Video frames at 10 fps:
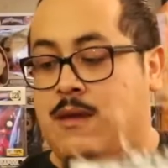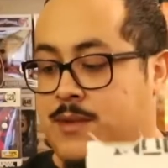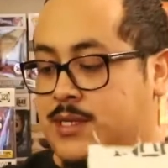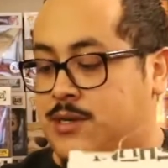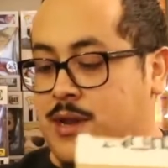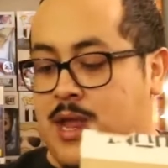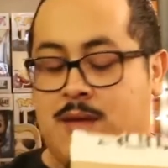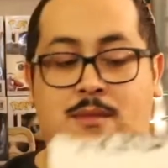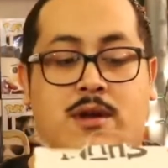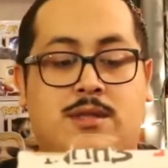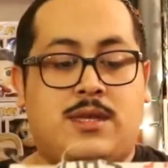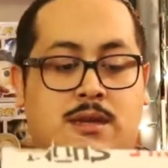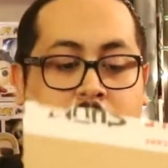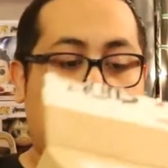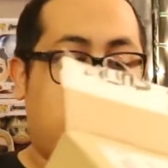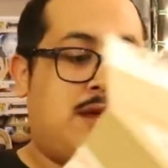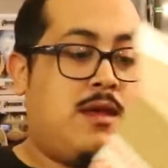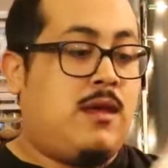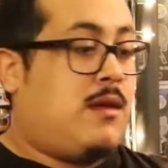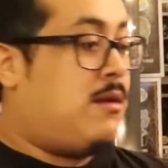Mr. Neymar there.
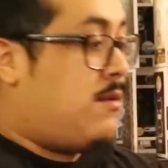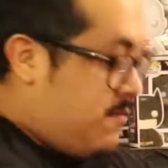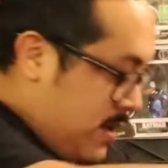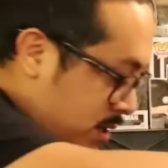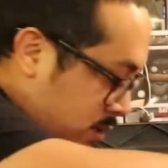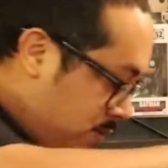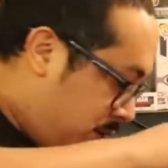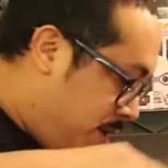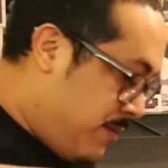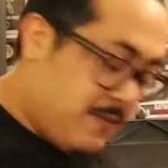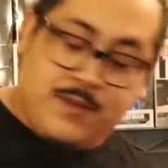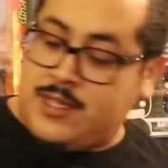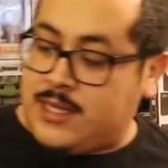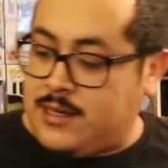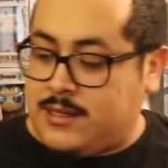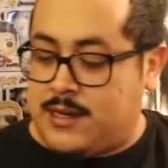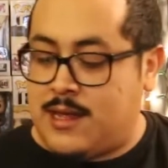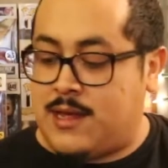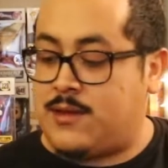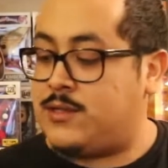Make sure we didn't miss
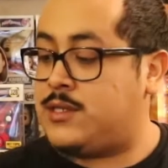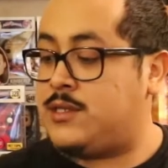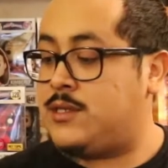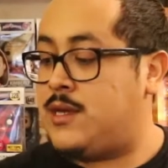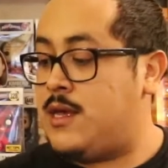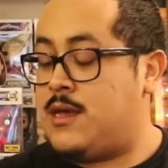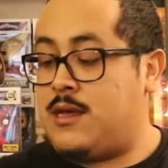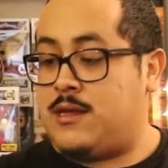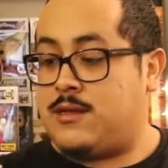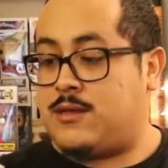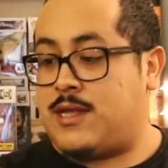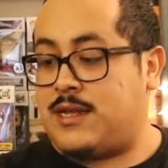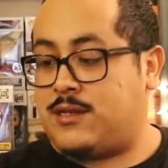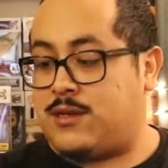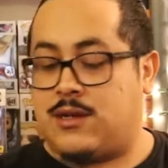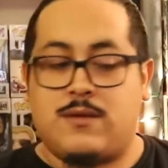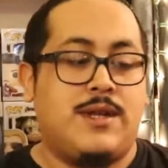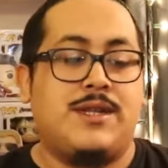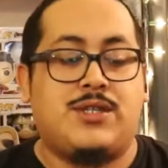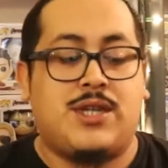anything else. So that's a good
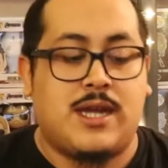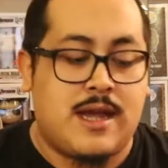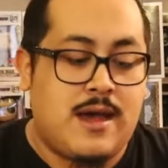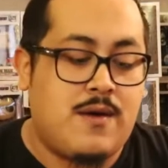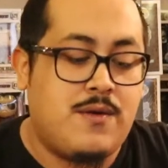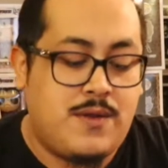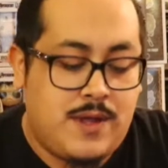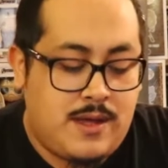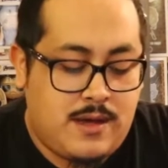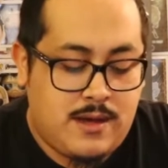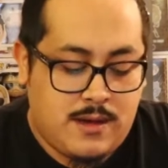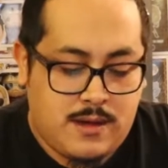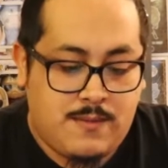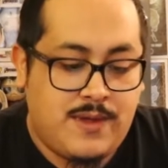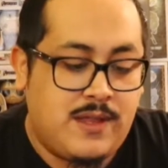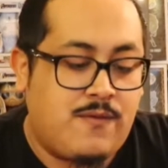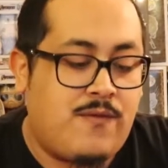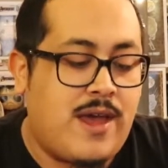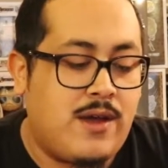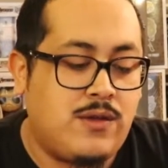one. Let's check out um, his
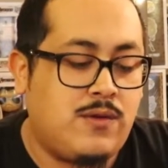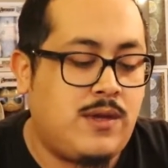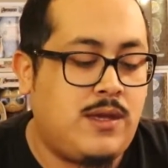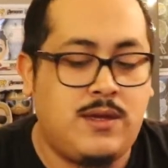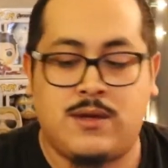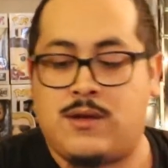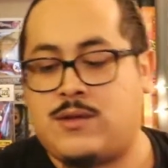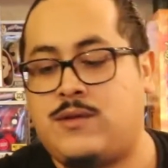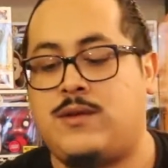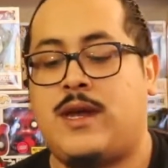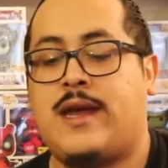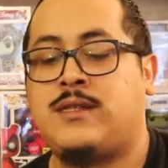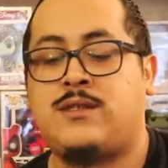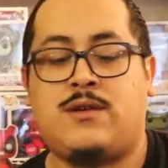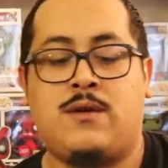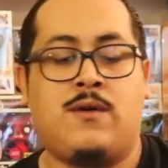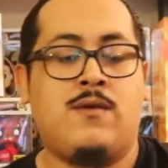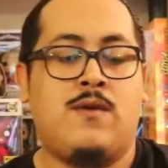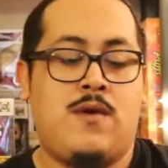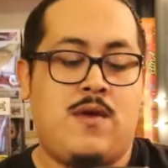value here so you guys know.